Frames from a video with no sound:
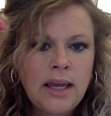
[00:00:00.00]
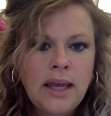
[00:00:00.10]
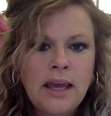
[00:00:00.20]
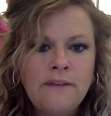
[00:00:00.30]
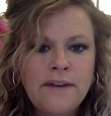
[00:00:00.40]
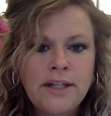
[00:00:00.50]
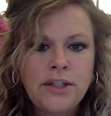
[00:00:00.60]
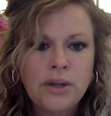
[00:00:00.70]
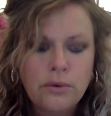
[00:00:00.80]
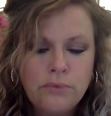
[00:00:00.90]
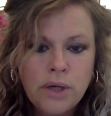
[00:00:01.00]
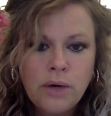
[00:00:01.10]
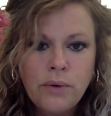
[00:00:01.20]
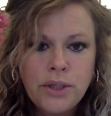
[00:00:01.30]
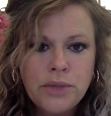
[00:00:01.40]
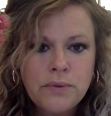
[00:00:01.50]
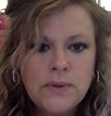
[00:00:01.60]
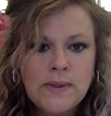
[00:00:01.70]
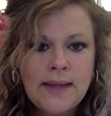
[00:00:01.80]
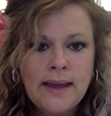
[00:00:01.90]
If I don't know which
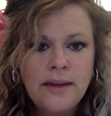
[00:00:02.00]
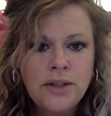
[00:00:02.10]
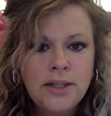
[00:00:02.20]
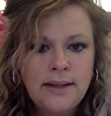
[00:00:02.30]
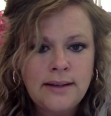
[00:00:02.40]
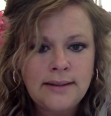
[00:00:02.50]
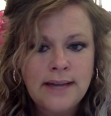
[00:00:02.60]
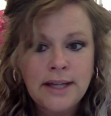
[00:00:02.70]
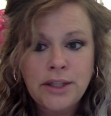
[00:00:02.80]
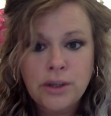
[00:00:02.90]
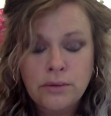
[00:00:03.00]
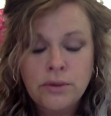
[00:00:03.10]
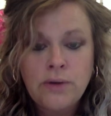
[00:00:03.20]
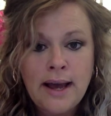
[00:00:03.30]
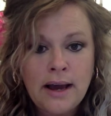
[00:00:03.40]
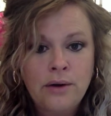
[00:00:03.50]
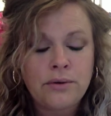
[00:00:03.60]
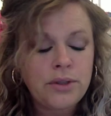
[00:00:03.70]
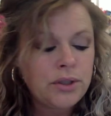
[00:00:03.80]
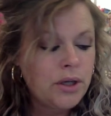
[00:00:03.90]
CH it is, I don't know how
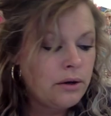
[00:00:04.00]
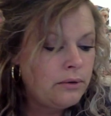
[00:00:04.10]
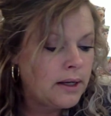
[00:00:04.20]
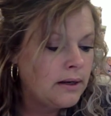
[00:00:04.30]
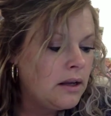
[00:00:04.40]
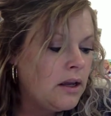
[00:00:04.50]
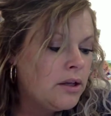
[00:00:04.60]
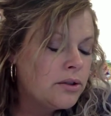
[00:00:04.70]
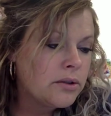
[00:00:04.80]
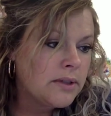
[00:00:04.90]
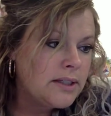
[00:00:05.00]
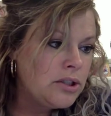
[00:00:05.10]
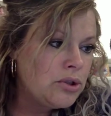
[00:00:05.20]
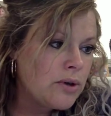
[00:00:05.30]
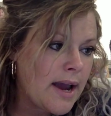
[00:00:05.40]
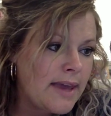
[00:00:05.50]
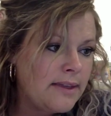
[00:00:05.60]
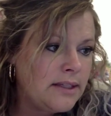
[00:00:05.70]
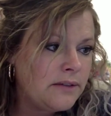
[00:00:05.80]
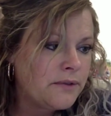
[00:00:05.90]
to code it. So let's try
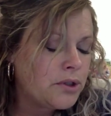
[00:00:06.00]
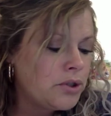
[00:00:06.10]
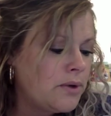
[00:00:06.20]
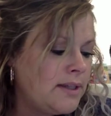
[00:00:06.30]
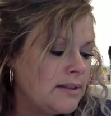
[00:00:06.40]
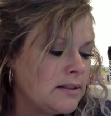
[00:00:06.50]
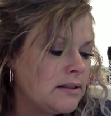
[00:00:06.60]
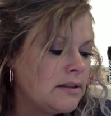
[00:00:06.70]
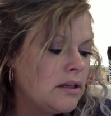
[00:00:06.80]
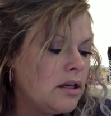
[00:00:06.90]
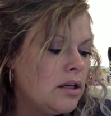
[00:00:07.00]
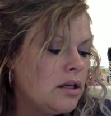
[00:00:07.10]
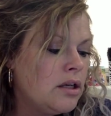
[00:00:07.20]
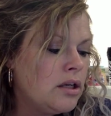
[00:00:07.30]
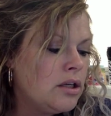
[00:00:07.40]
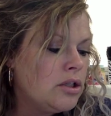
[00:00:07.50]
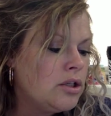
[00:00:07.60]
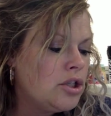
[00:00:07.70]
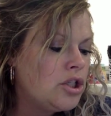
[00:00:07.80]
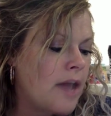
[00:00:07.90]
the different choices.
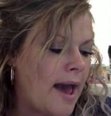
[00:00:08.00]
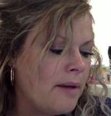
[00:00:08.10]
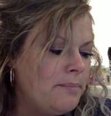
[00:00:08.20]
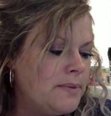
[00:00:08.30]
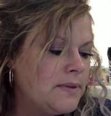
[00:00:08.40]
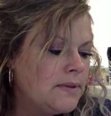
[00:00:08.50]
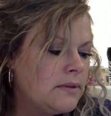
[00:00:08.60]
Chaps,